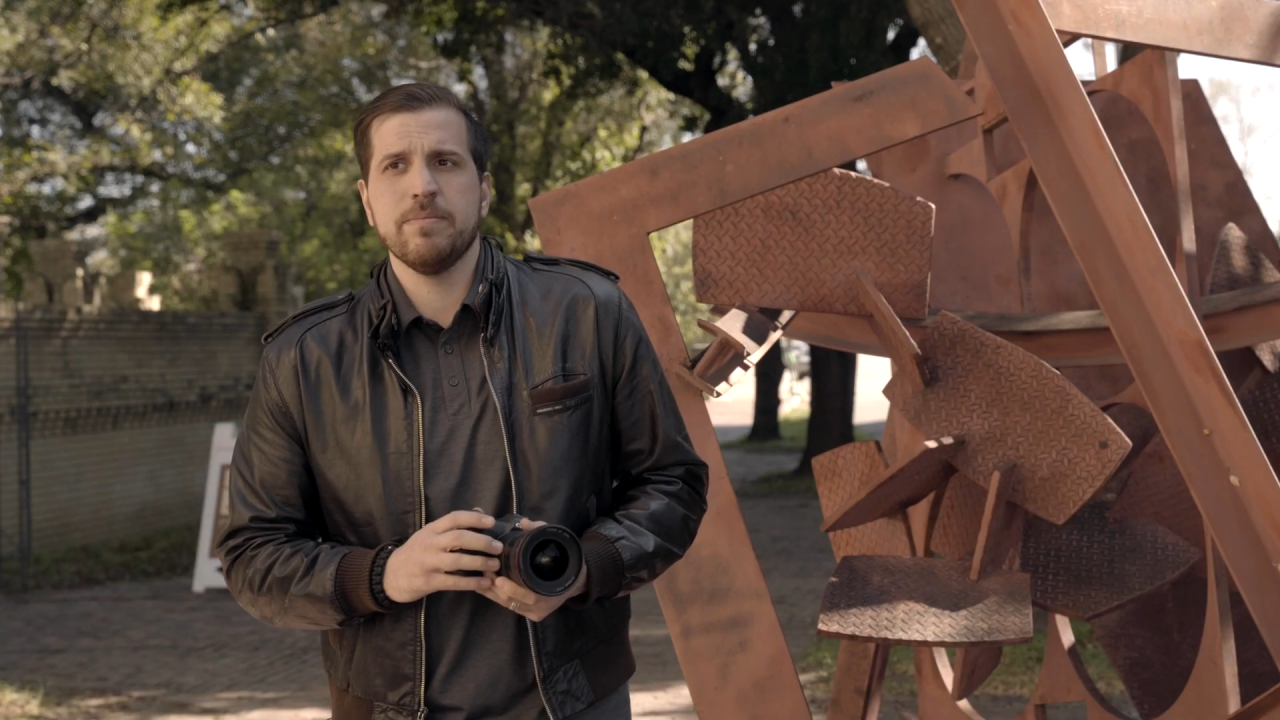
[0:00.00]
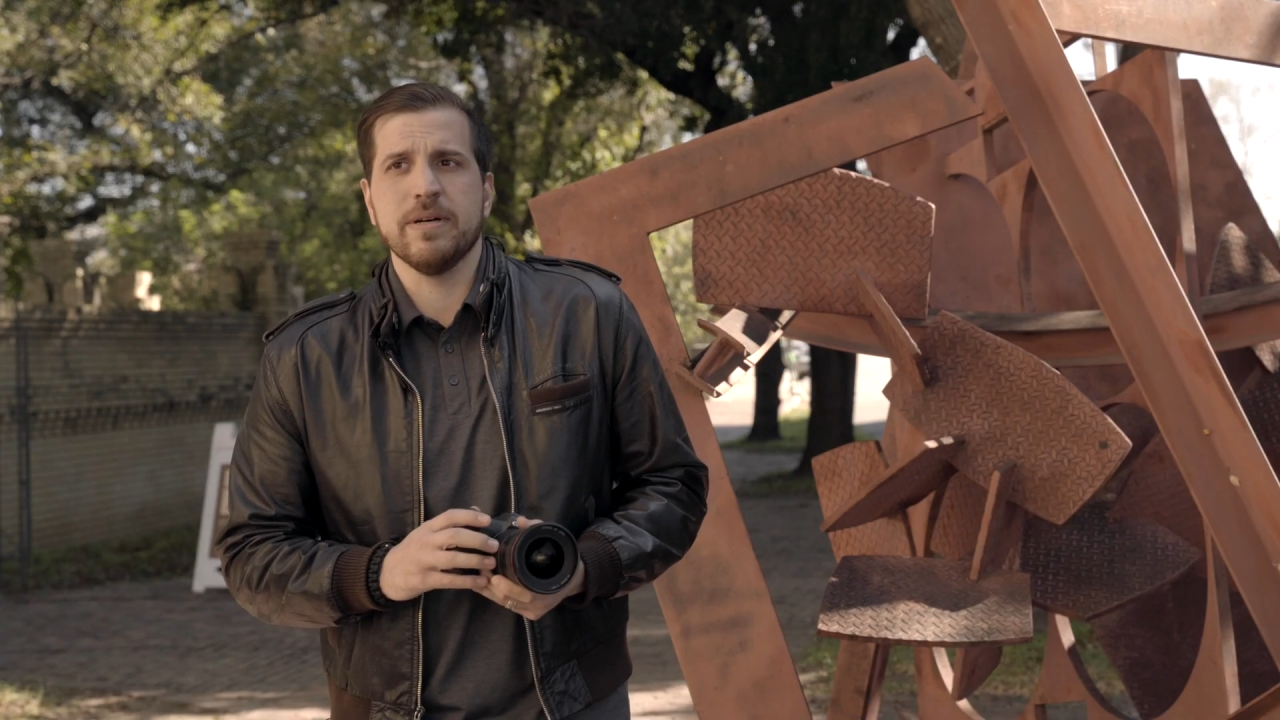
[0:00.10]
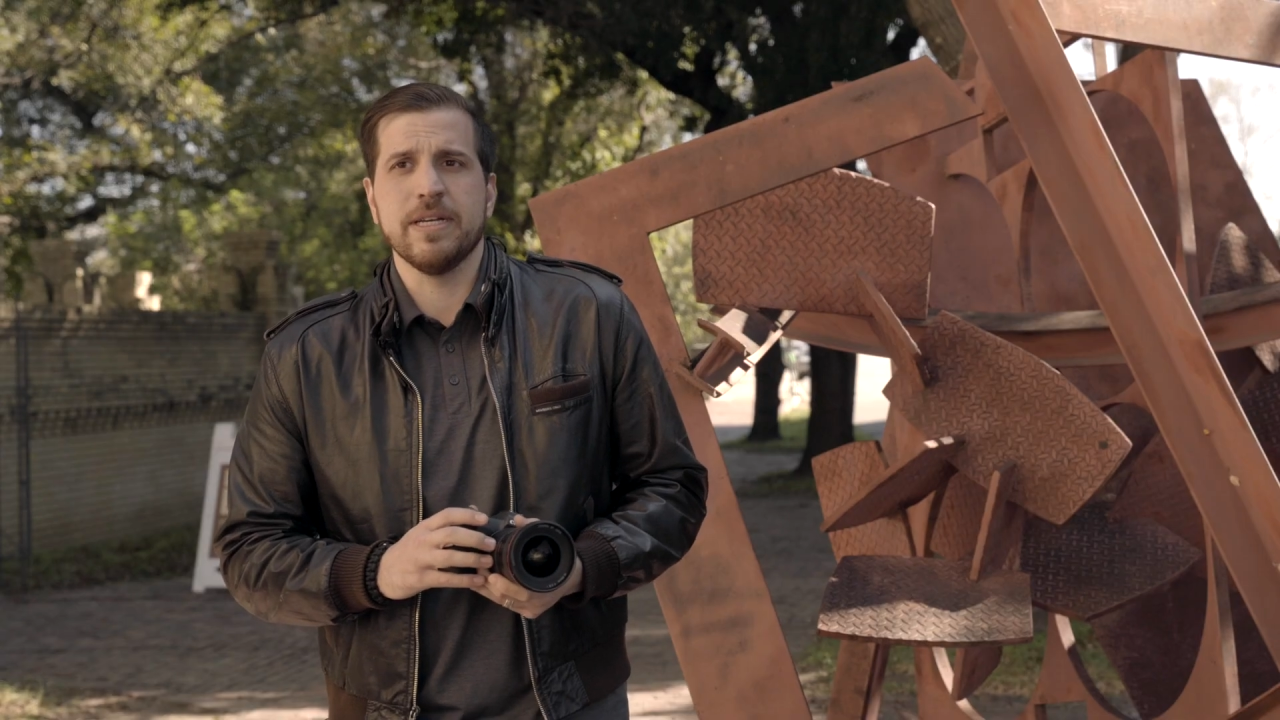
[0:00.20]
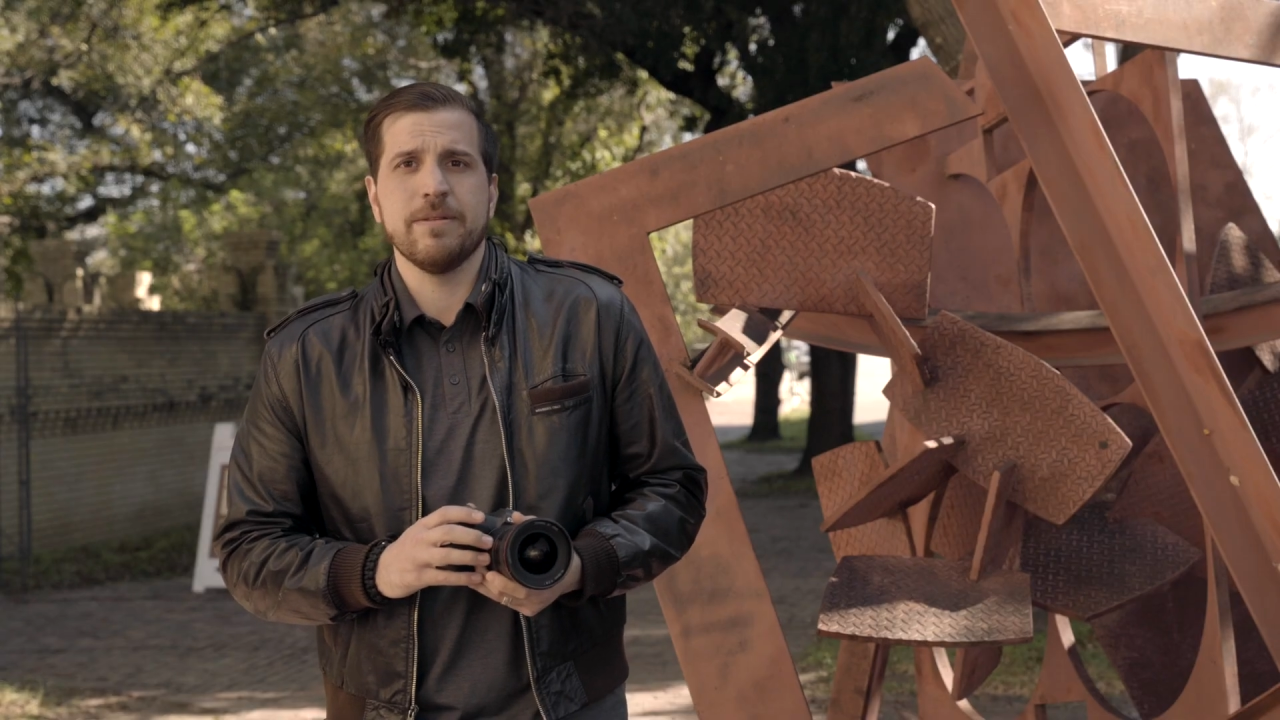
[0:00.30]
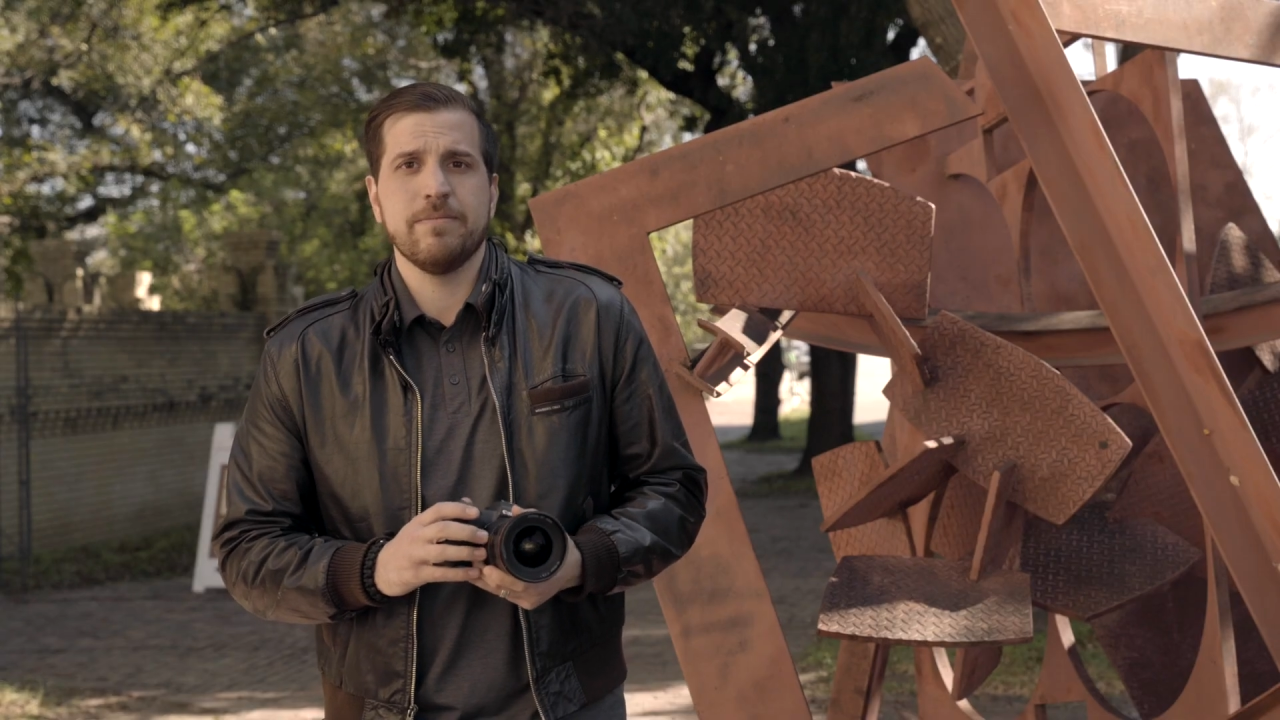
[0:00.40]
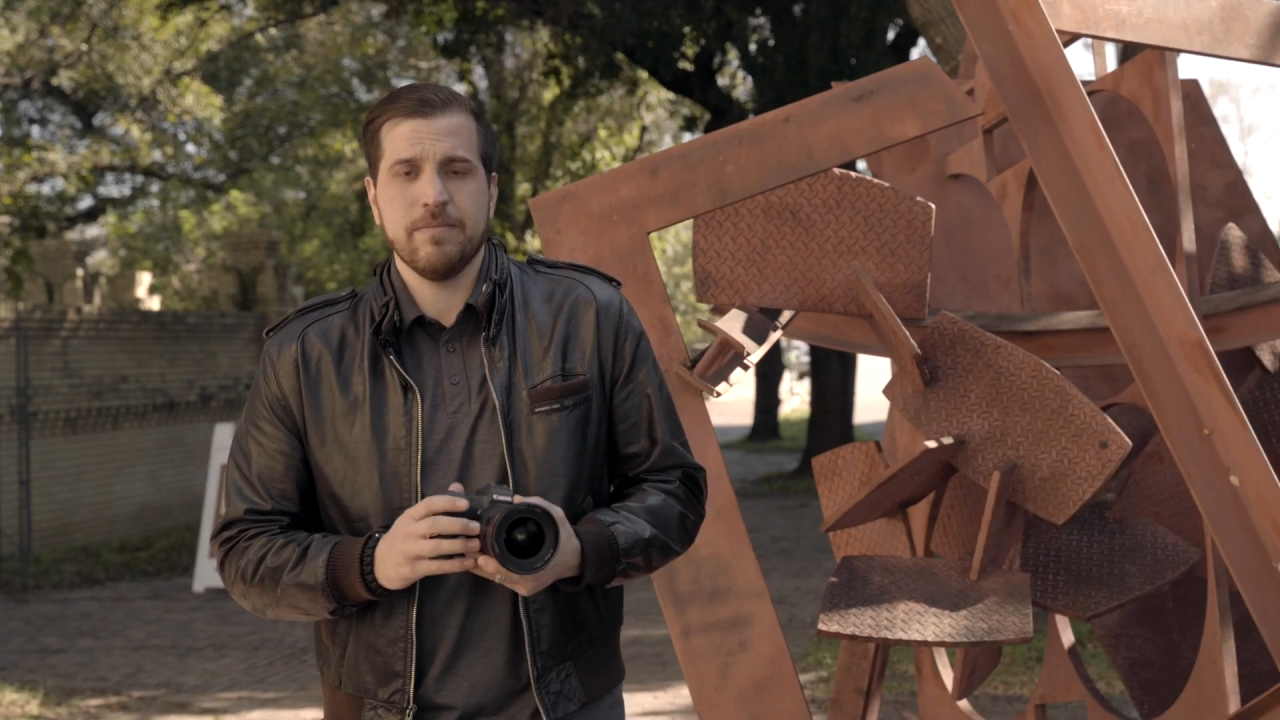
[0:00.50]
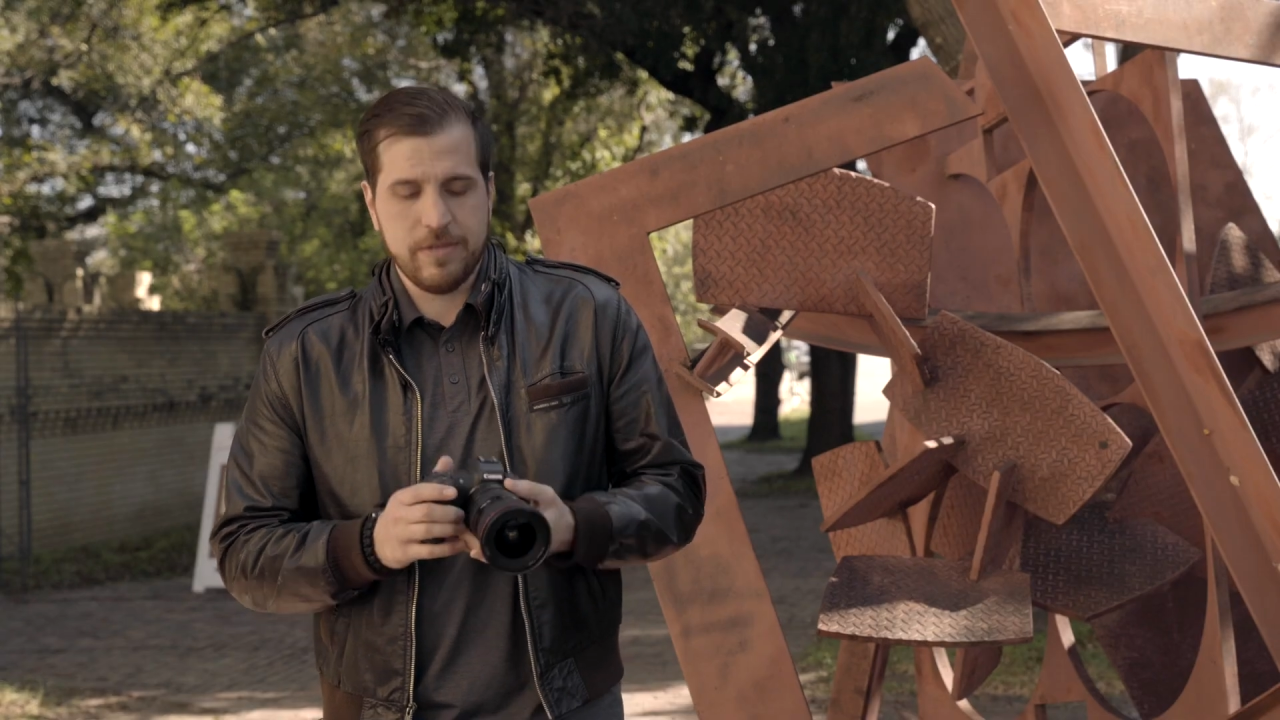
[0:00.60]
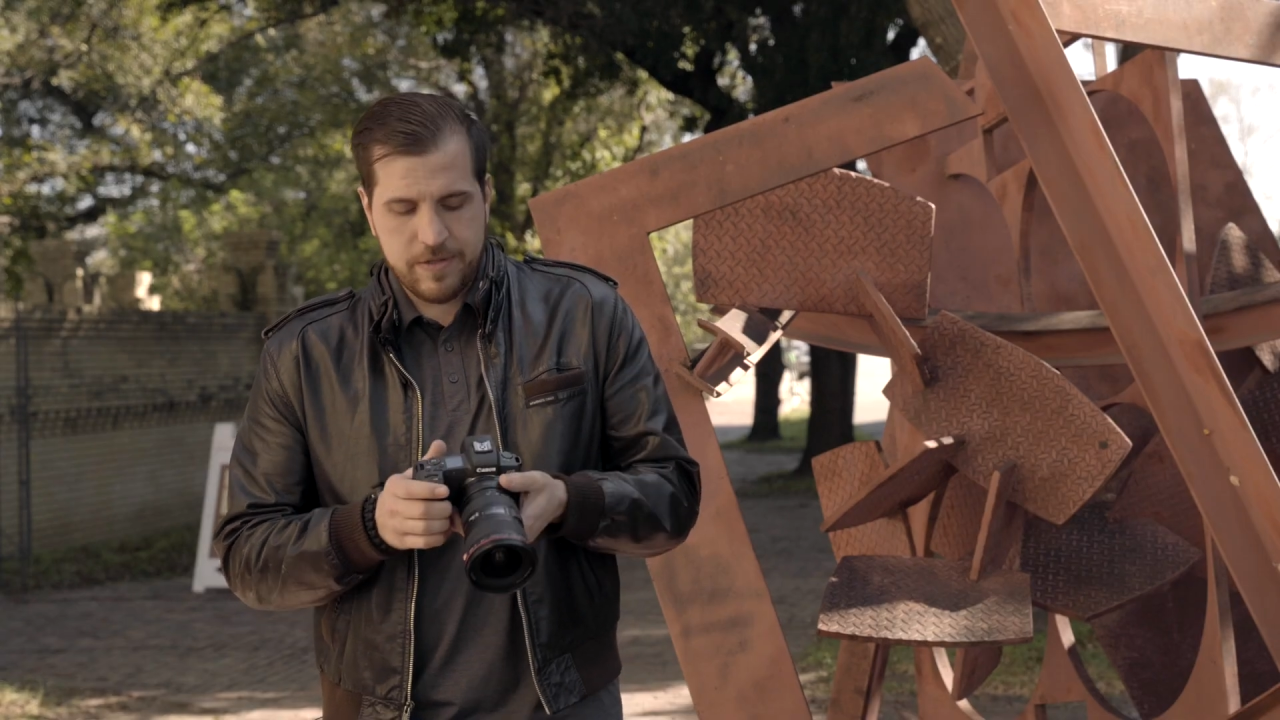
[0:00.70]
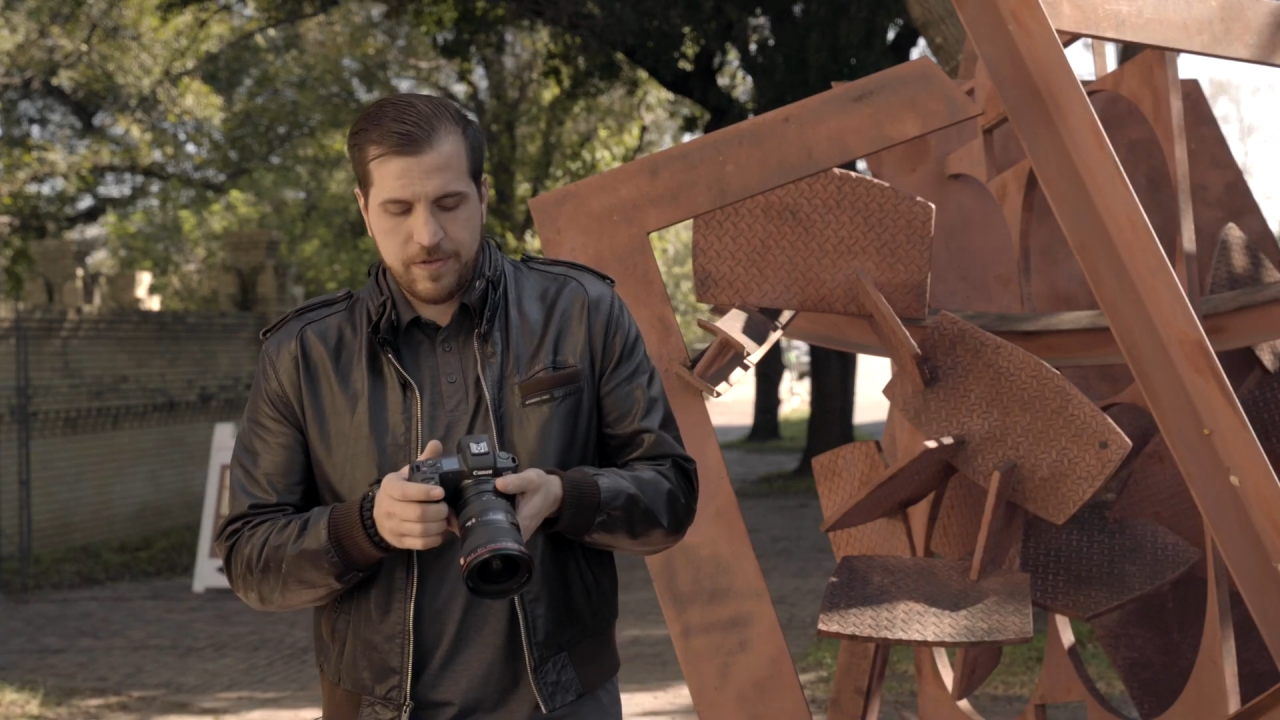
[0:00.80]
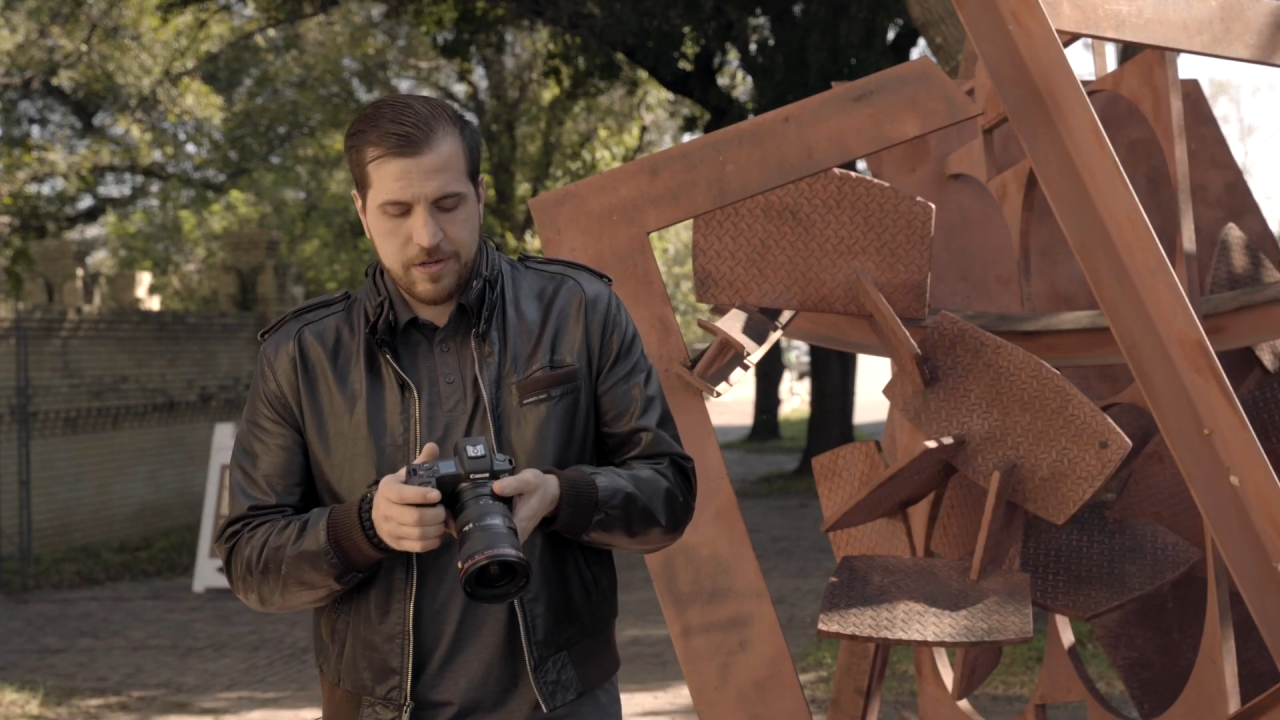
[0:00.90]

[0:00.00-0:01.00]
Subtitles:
but as